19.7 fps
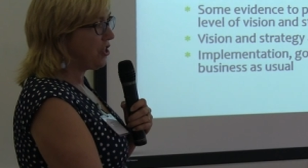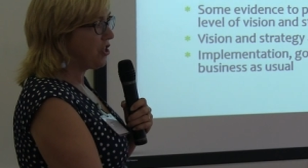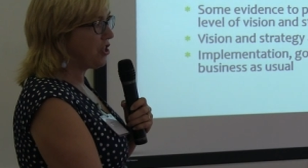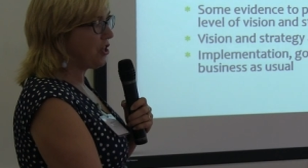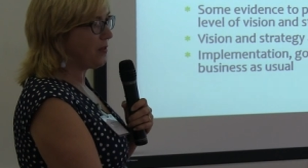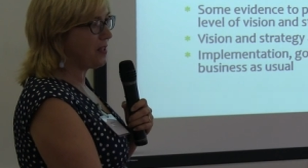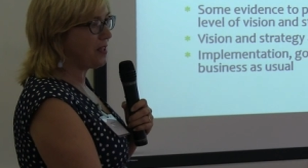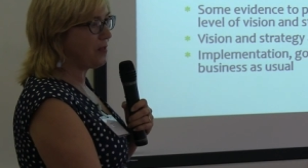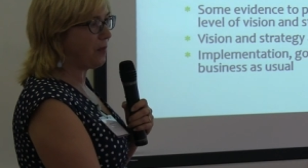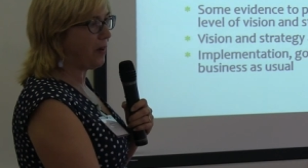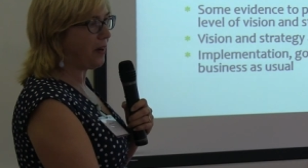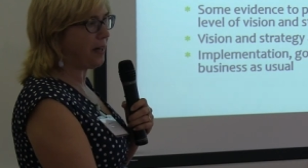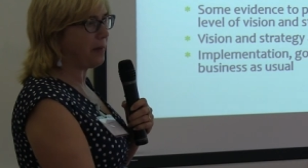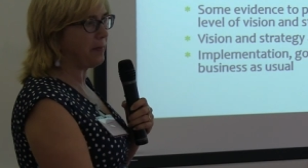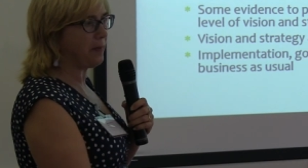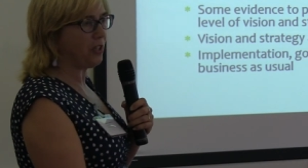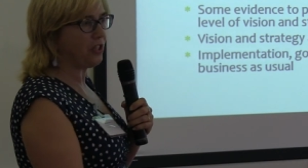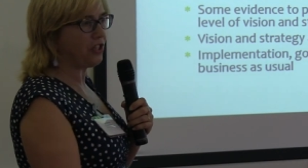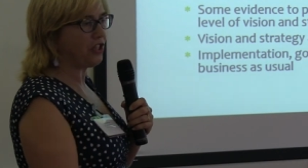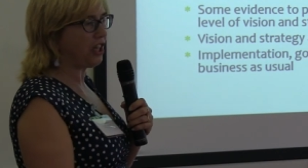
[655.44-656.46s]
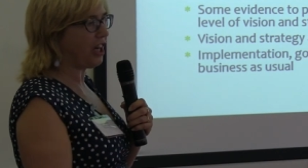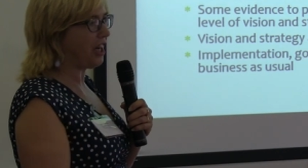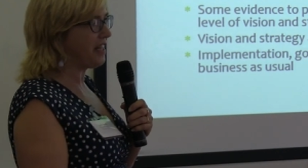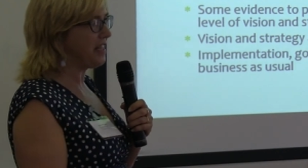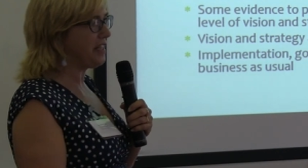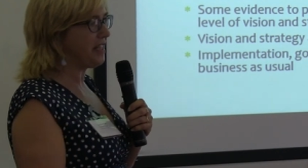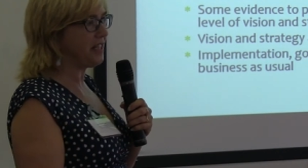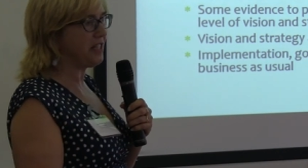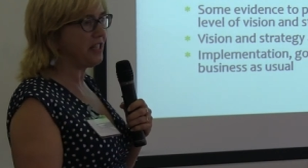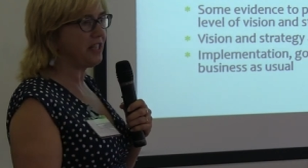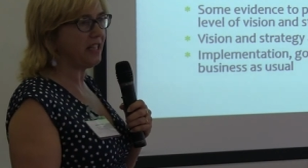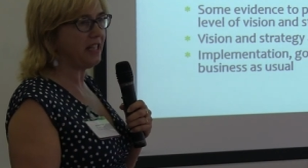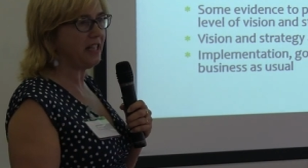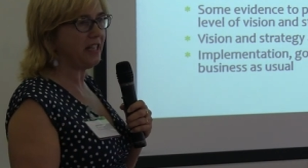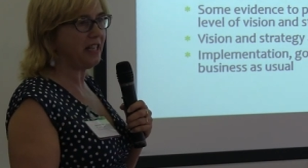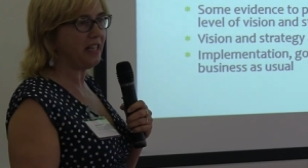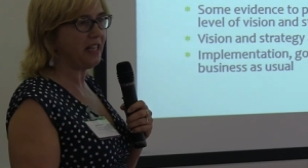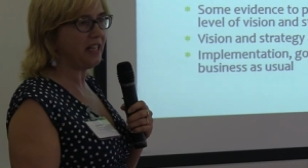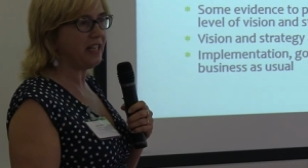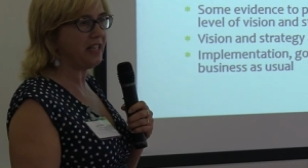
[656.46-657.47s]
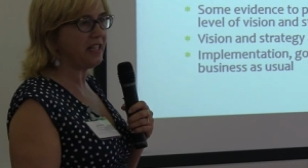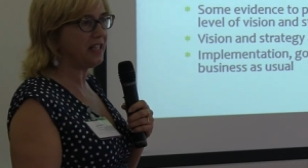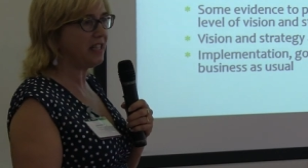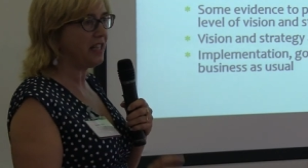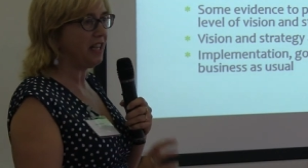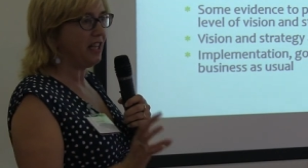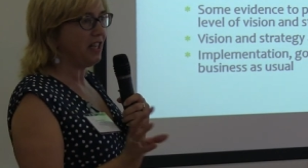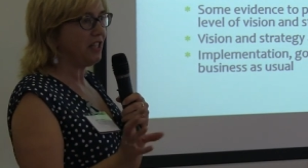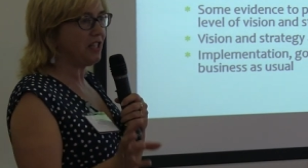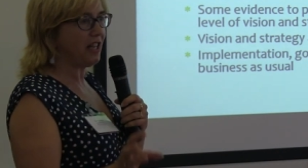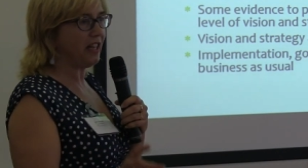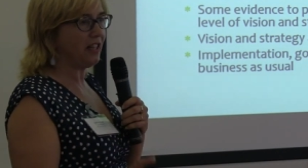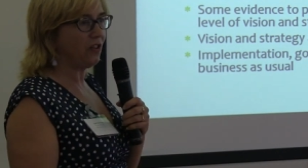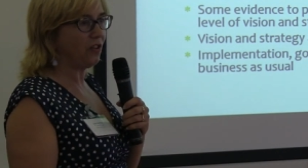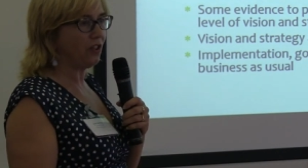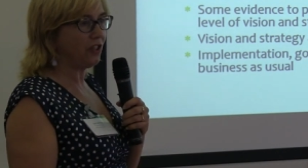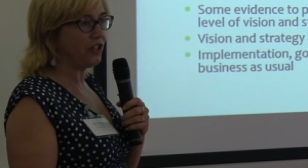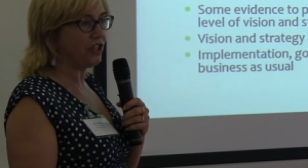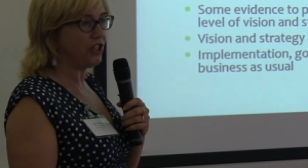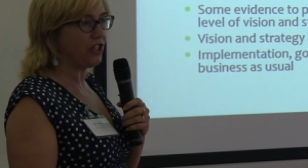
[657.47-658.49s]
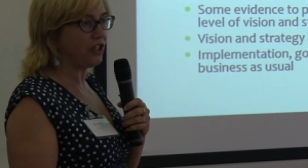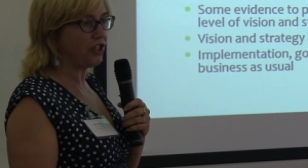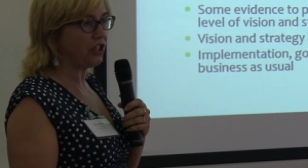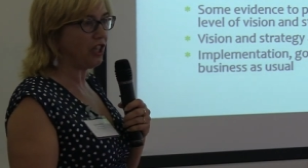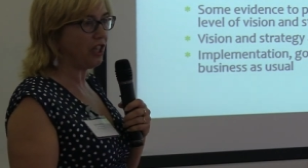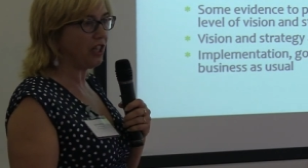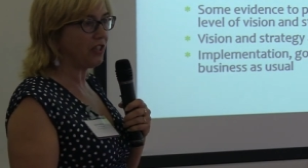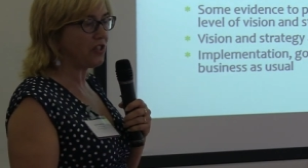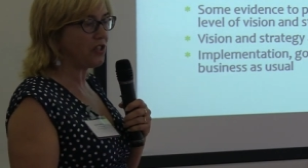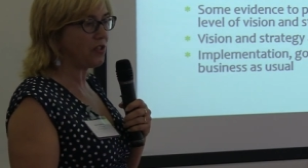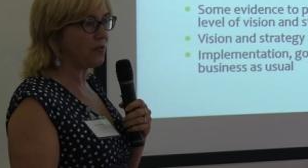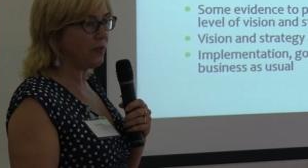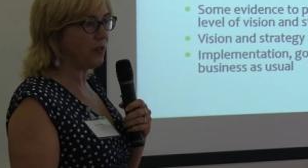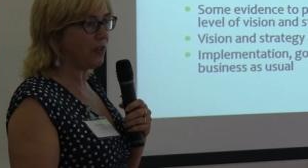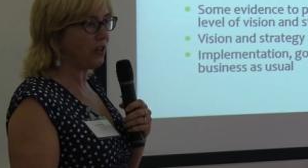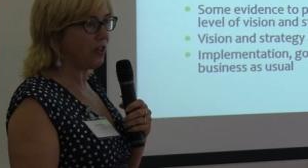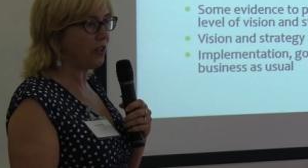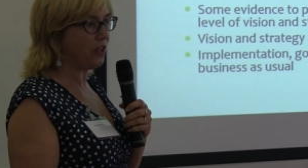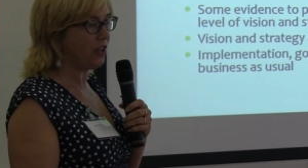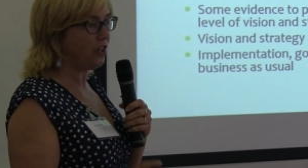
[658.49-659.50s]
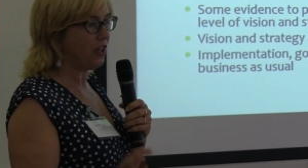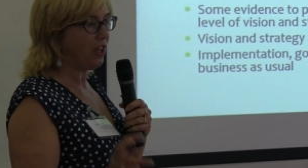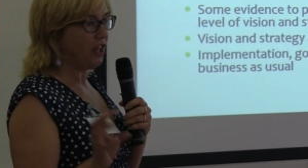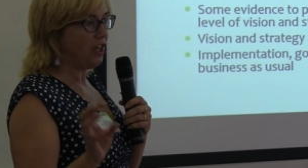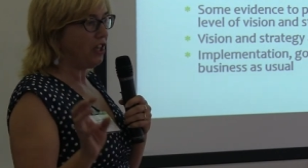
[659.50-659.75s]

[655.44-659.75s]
So it's very much I C Ts, technology transfer,